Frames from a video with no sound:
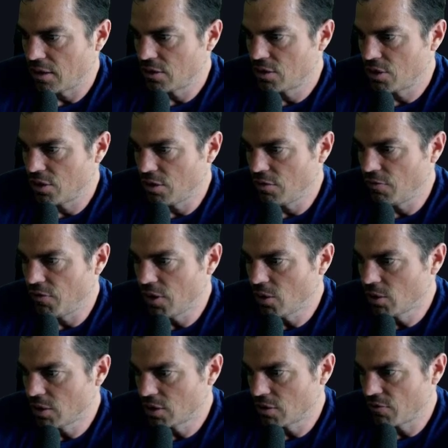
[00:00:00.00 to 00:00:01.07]
to
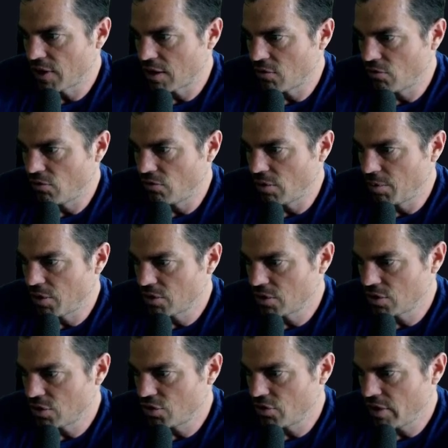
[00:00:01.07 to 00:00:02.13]
viewers of that
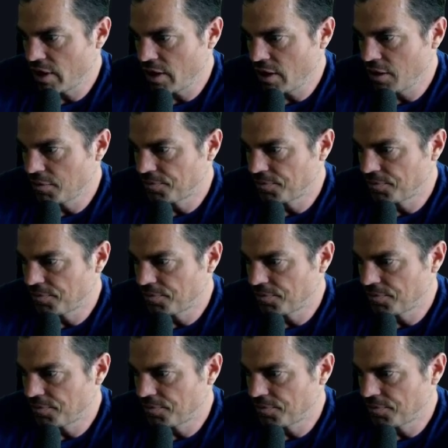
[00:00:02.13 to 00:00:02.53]
repository.